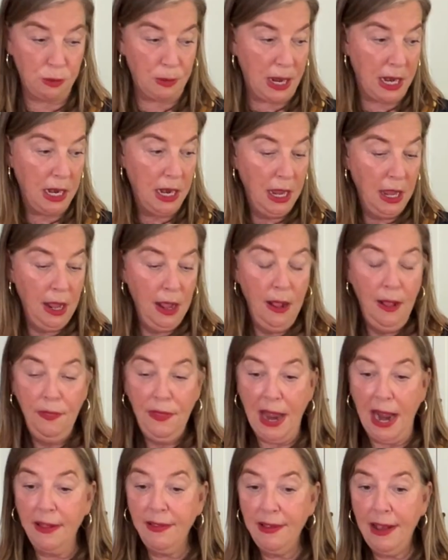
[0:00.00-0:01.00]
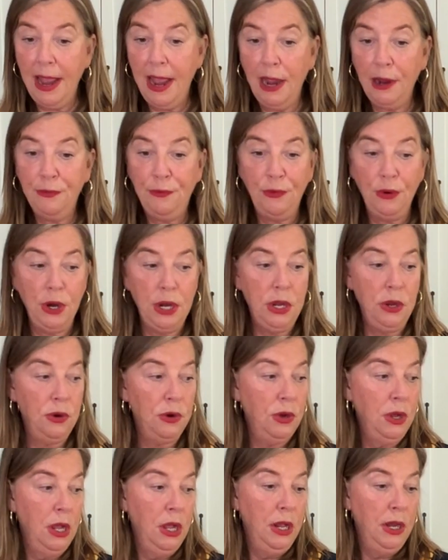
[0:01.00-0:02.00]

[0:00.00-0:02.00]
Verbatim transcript: But that's a hack for you.